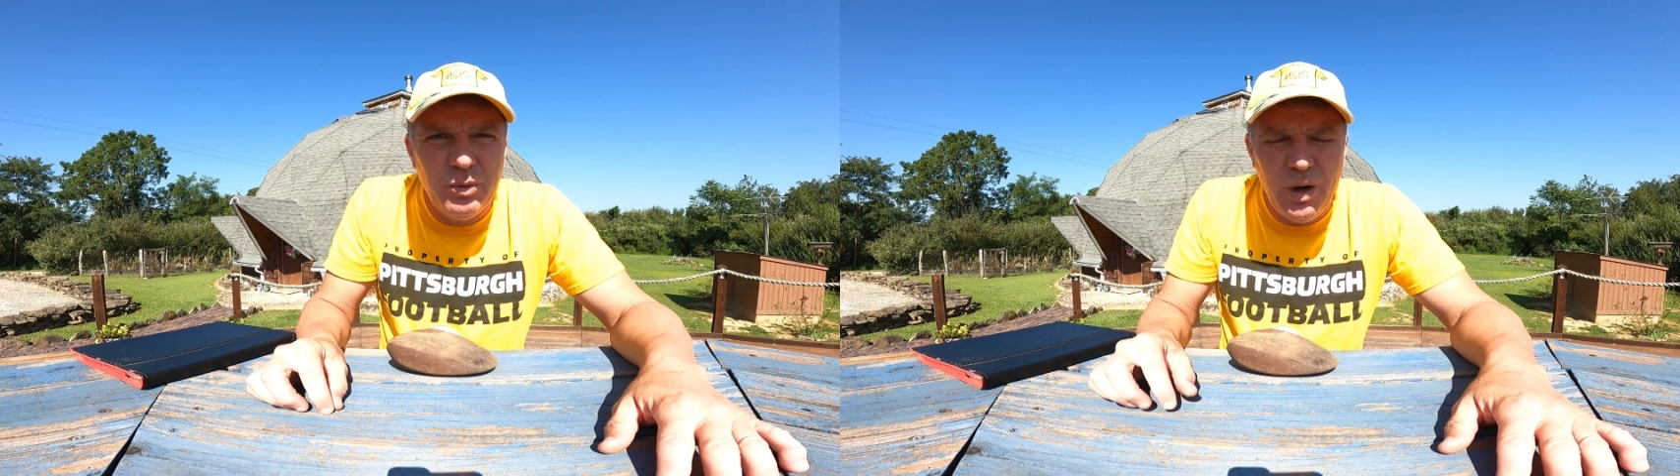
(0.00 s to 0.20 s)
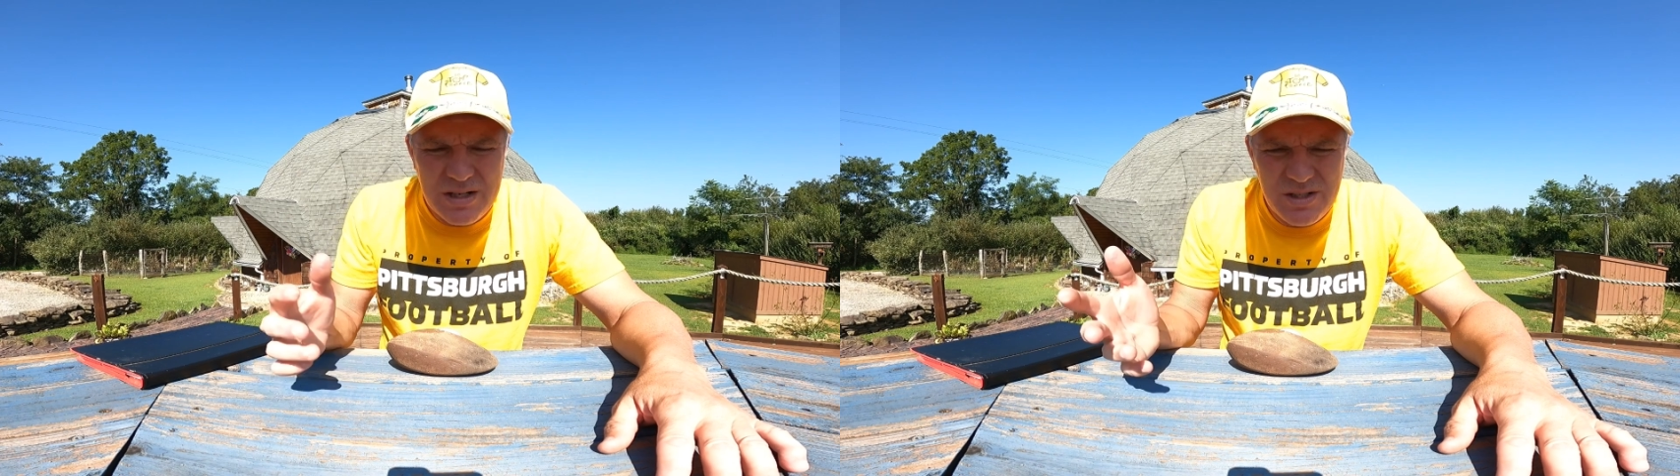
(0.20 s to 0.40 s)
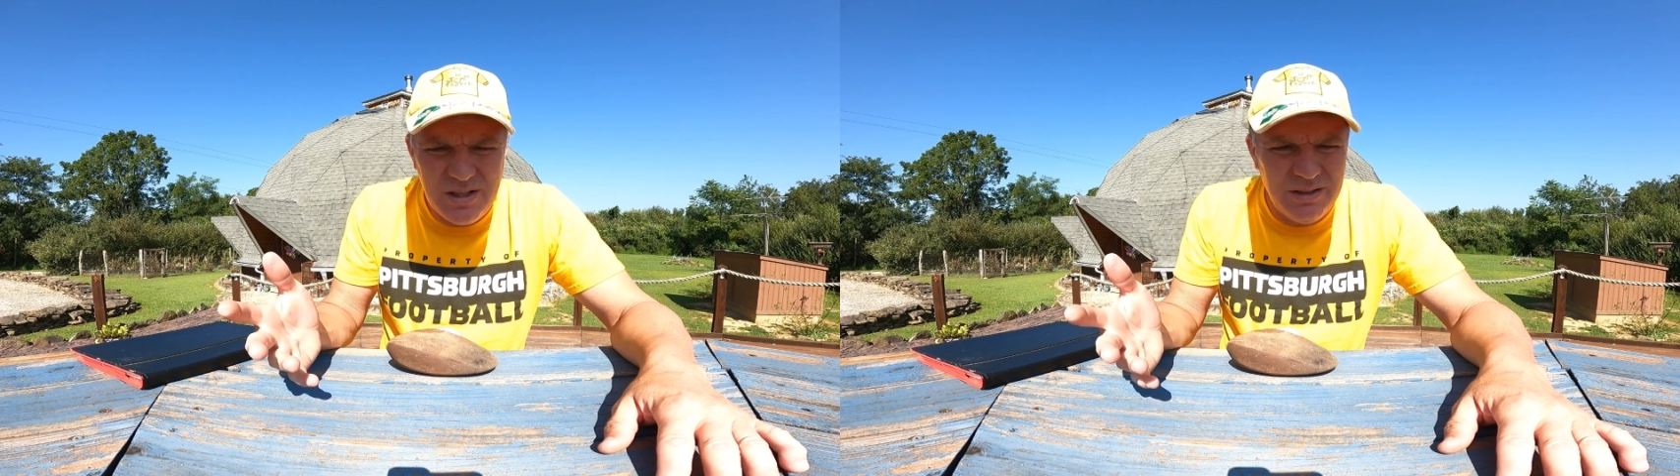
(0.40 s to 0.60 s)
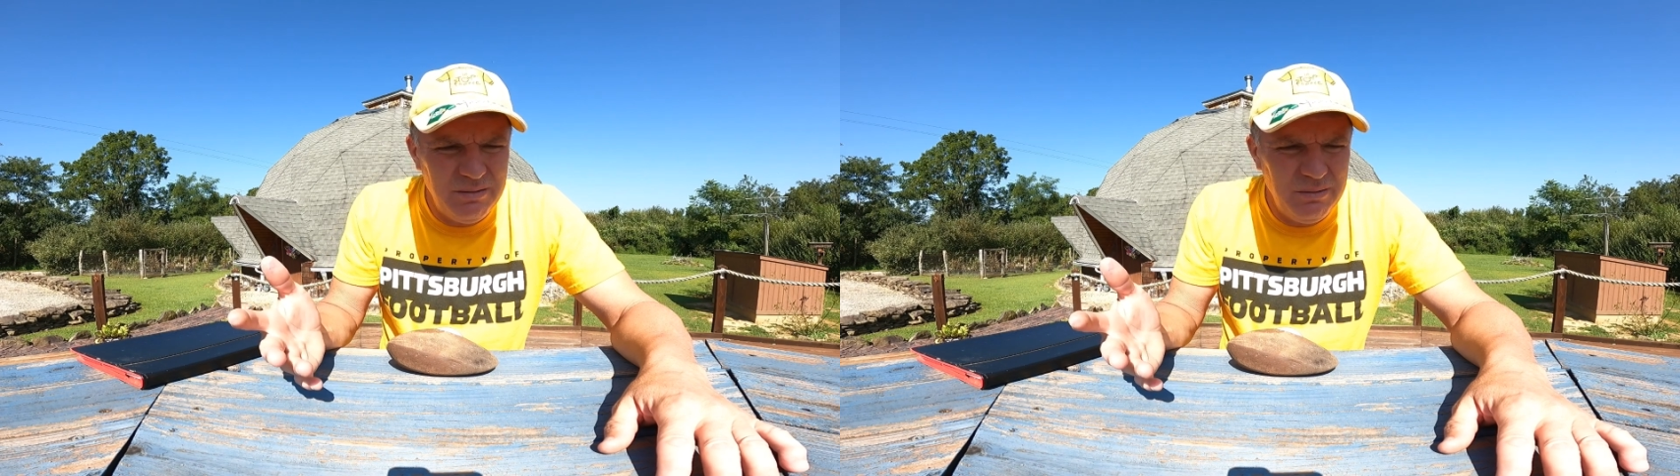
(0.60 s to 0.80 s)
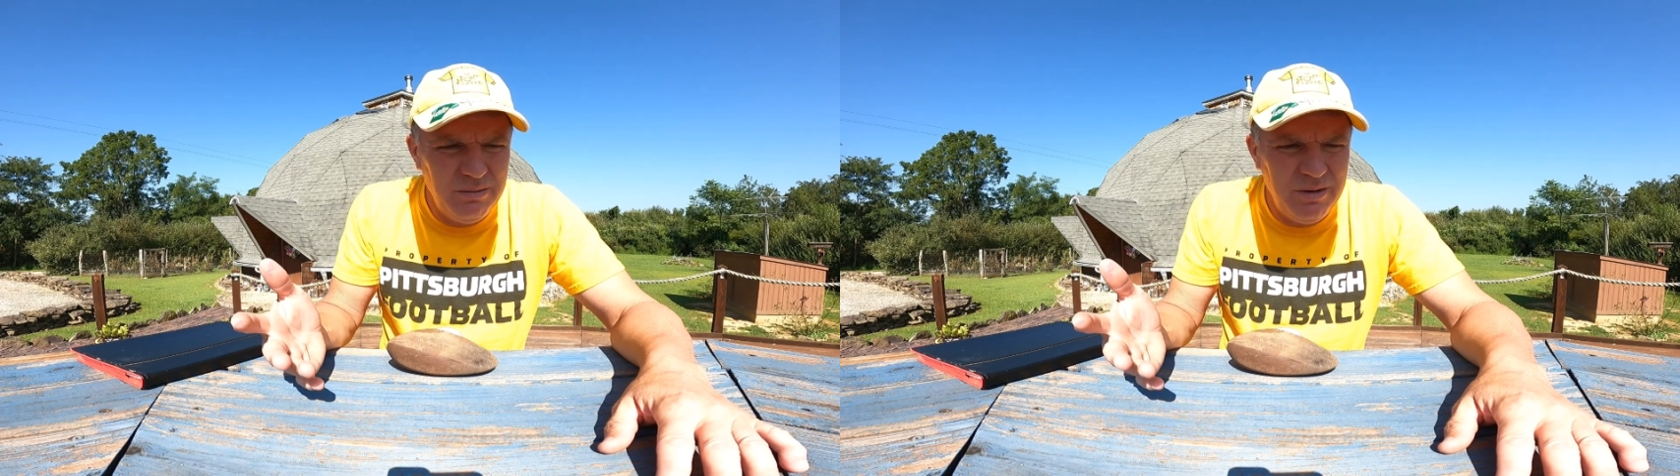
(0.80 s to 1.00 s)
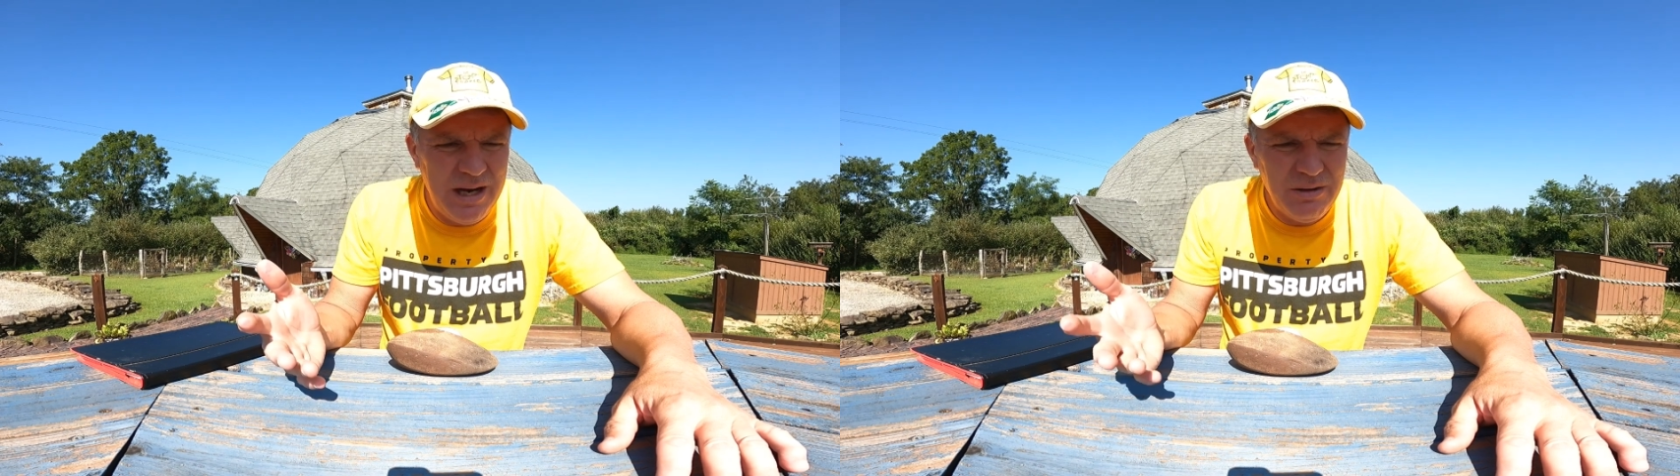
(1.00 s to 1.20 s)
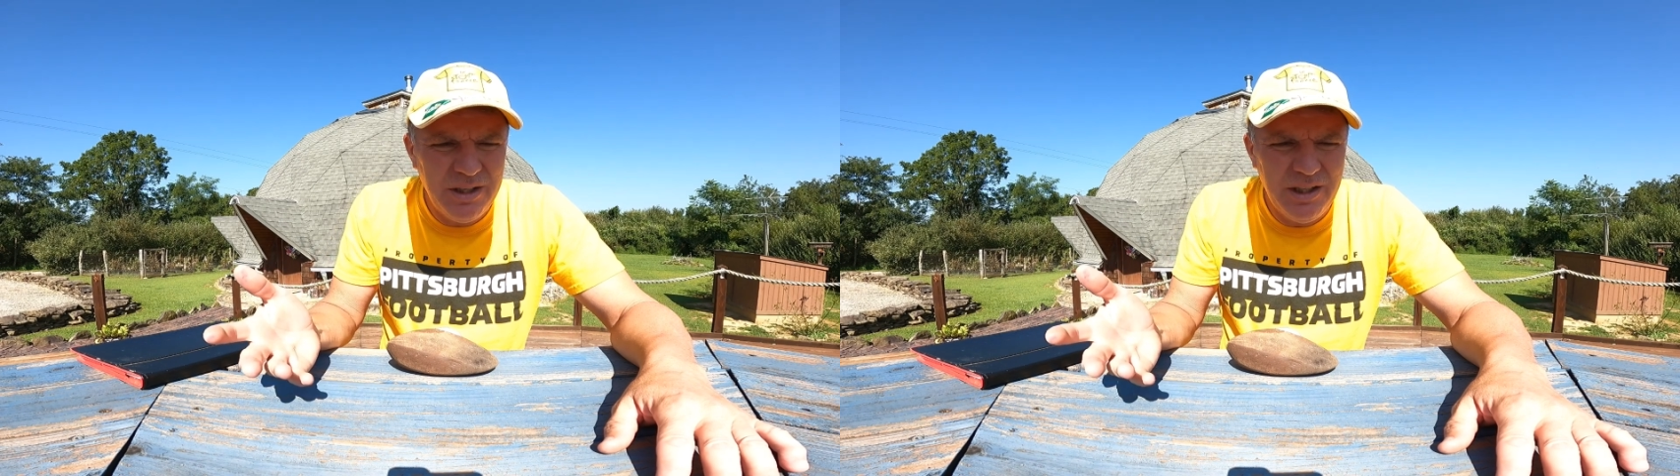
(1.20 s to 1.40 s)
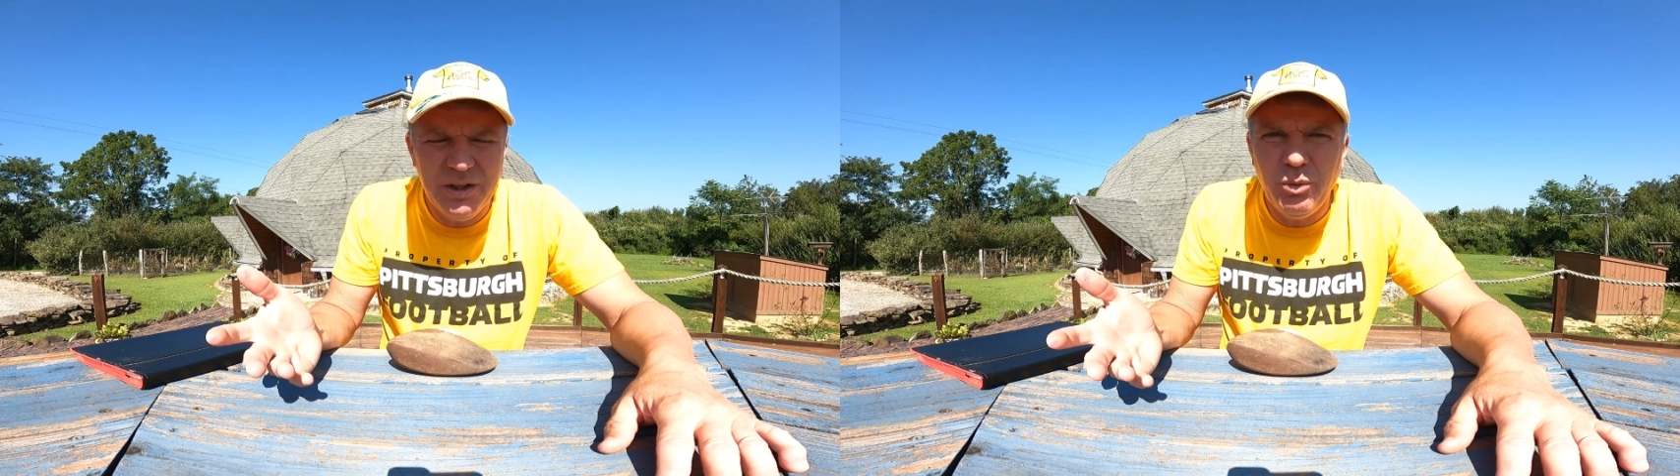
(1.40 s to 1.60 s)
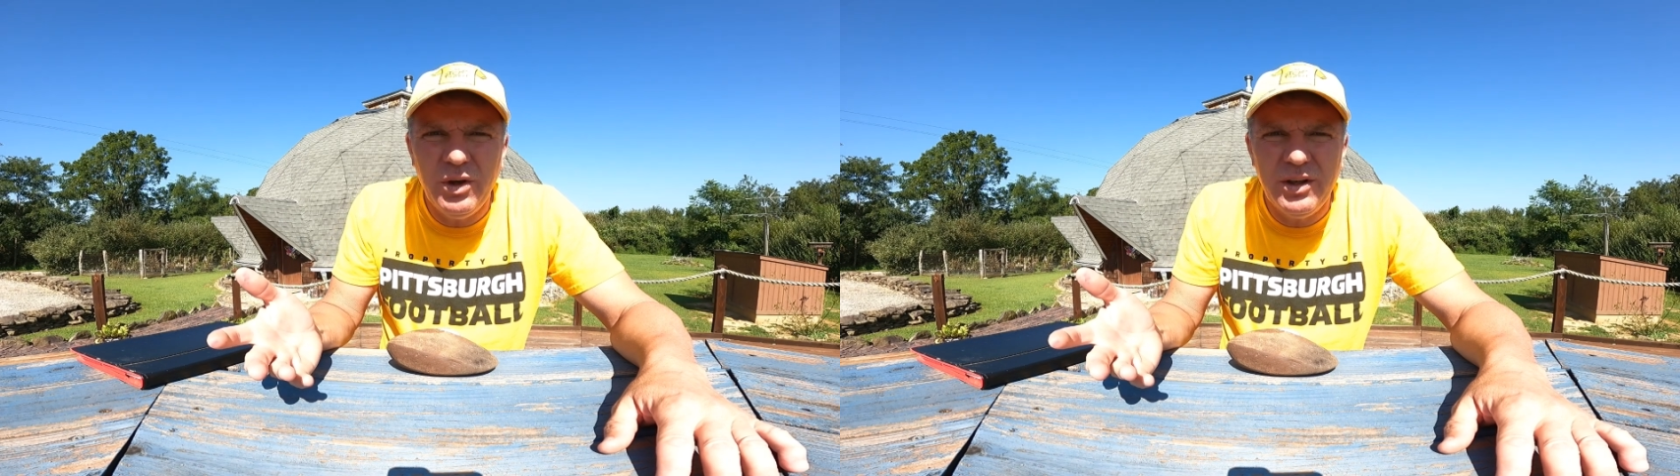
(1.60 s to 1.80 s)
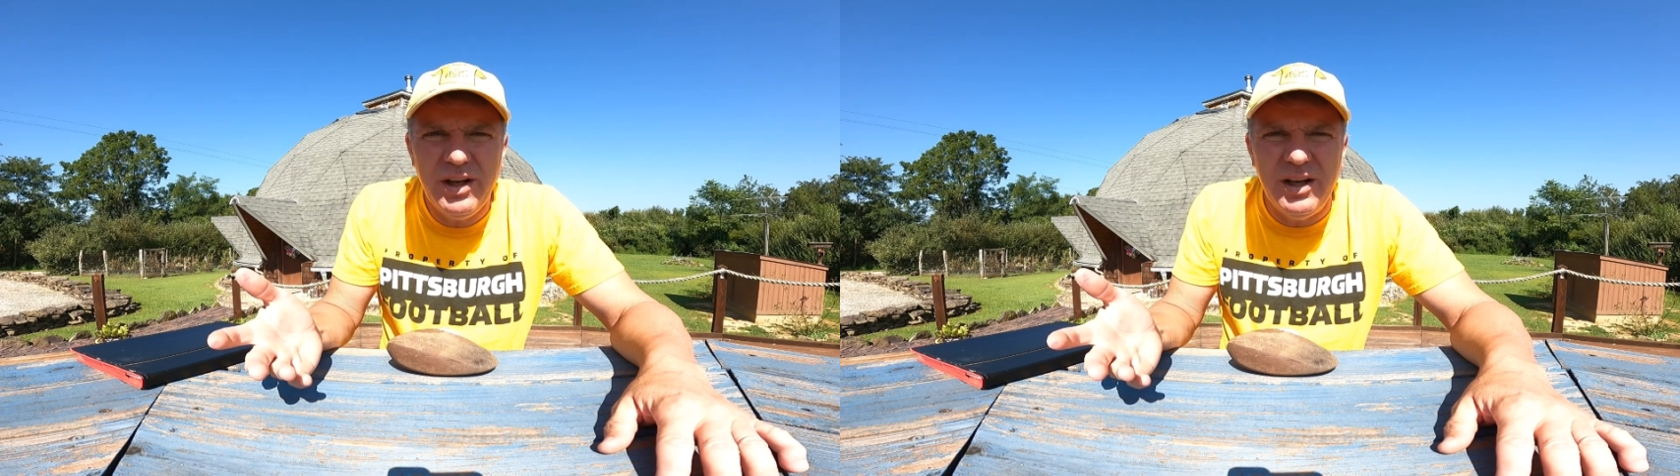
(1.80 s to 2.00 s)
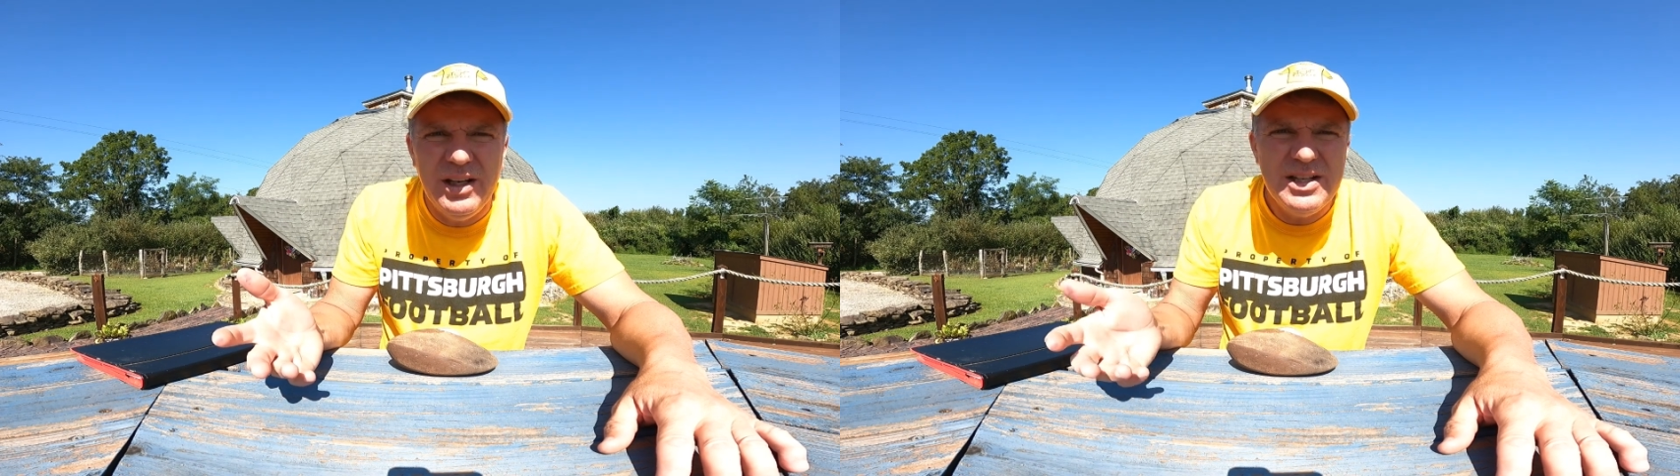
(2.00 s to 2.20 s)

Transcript: Well, I was like, How can you get here one day?